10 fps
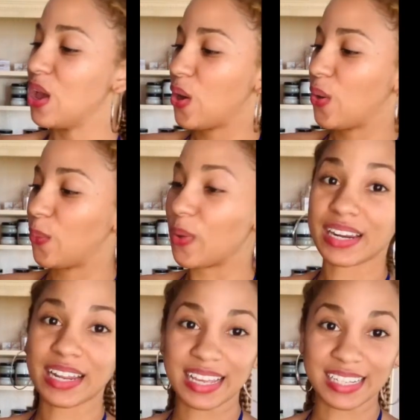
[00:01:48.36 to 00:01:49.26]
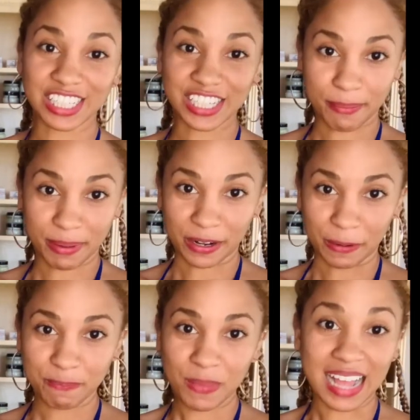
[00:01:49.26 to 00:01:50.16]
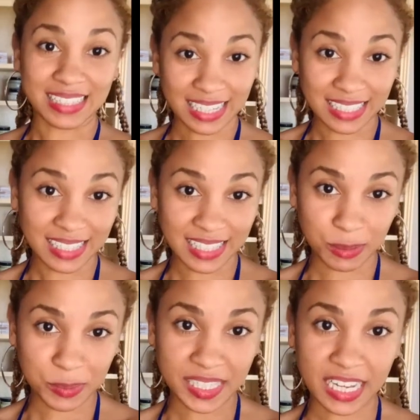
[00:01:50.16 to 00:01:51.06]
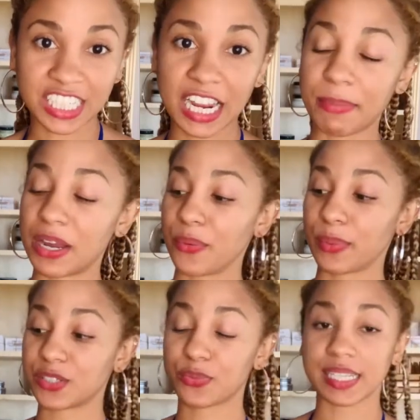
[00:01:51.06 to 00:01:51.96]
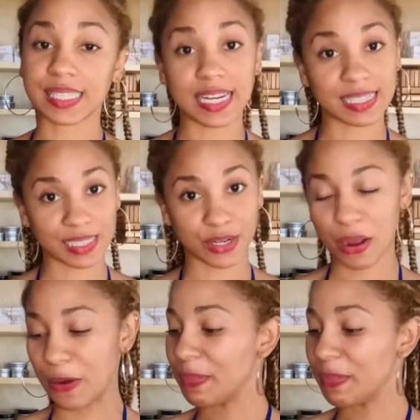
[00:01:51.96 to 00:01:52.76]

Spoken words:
1 is shea butter at 66% shea butter, which rates at a 0.